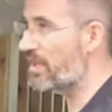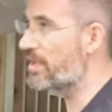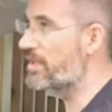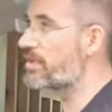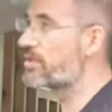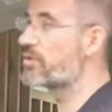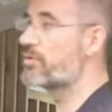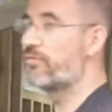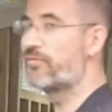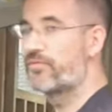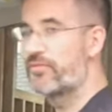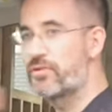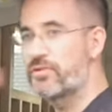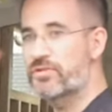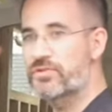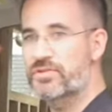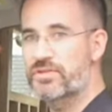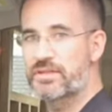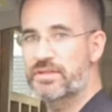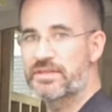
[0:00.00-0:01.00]
The
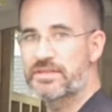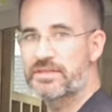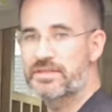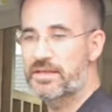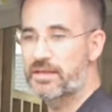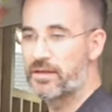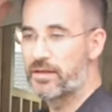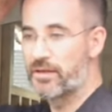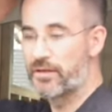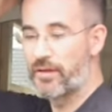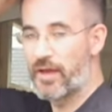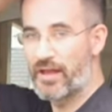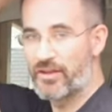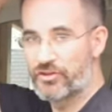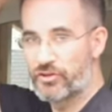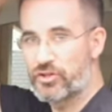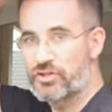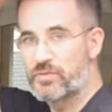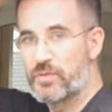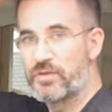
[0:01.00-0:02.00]
first
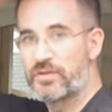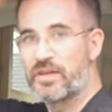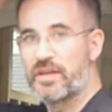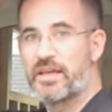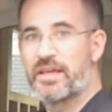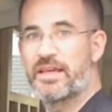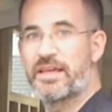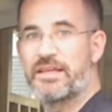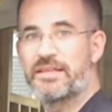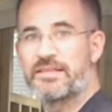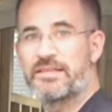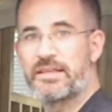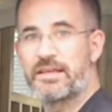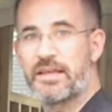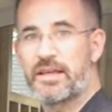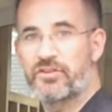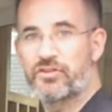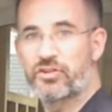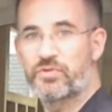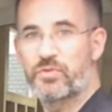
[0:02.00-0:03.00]
adjustment is
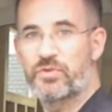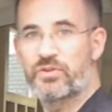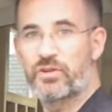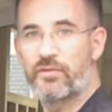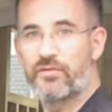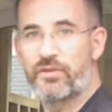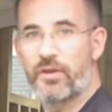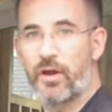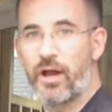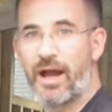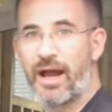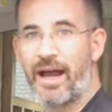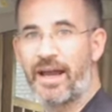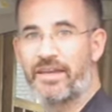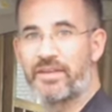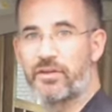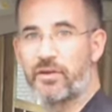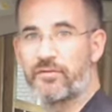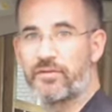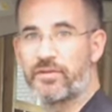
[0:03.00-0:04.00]
the adjustment of the
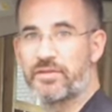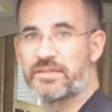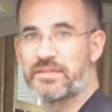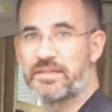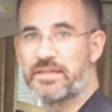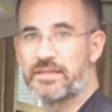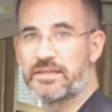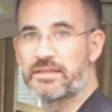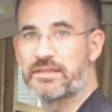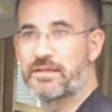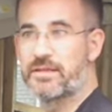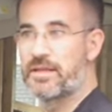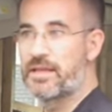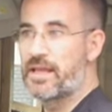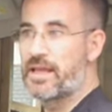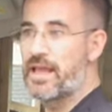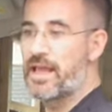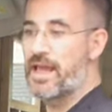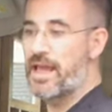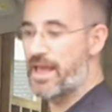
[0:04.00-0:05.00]
height of the seat.
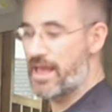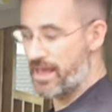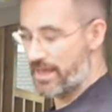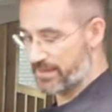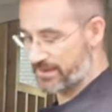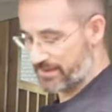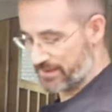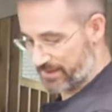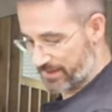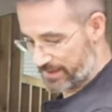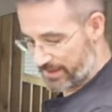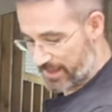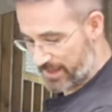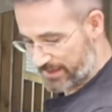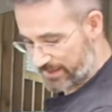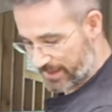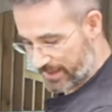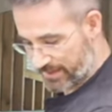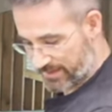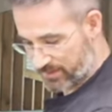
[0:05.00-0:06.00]
And
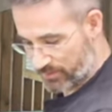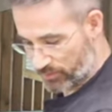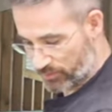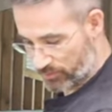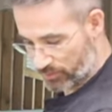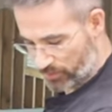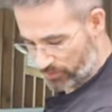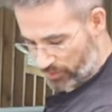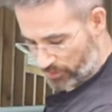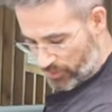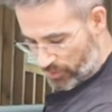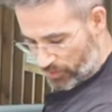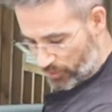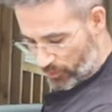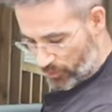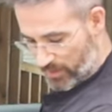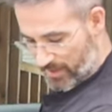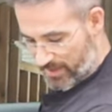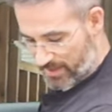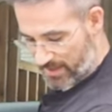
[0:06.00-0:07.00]
that has to do
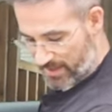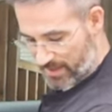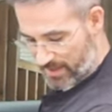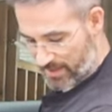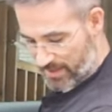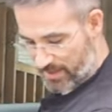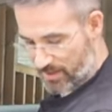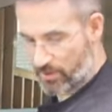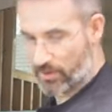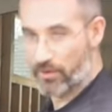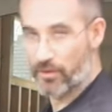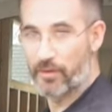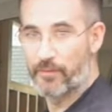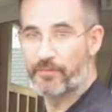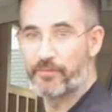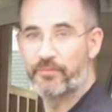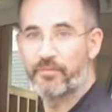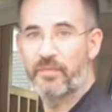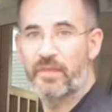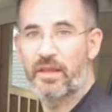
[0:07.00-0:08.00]
with
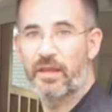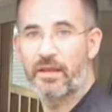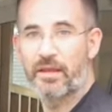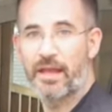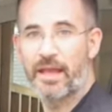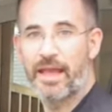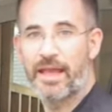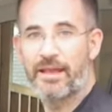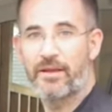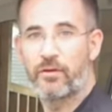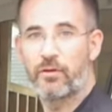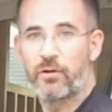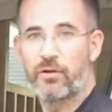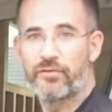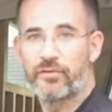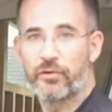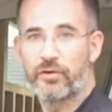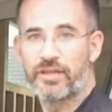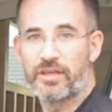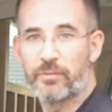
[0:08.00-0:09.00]
the angle
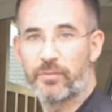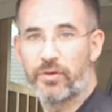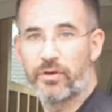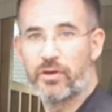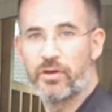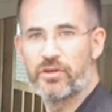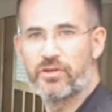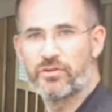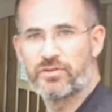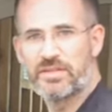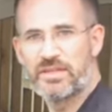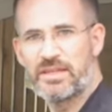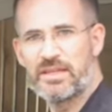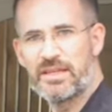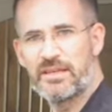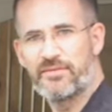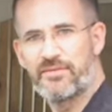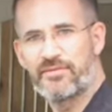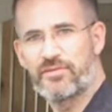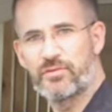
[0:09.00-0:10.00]
of your hip. You
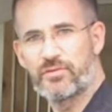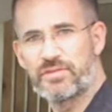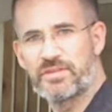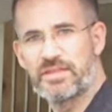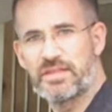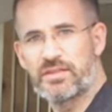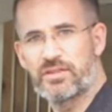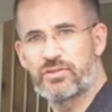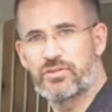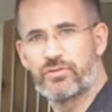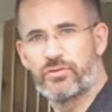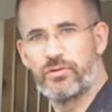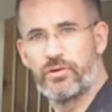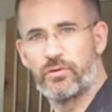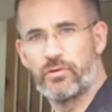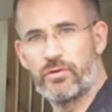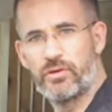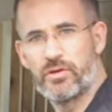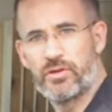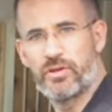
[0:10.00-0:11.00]
see, if you sit too
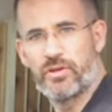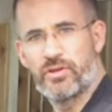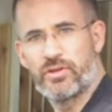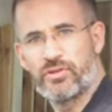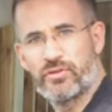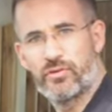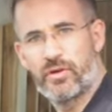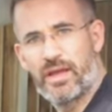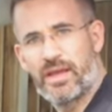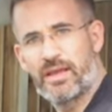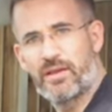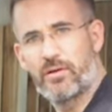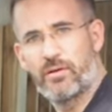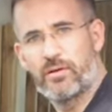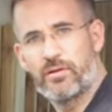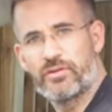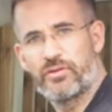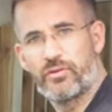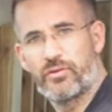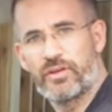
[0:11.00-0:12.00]
low,
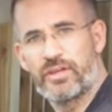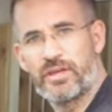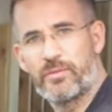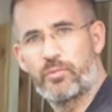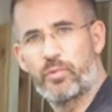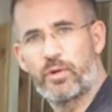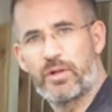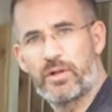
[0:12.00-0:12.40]
your hip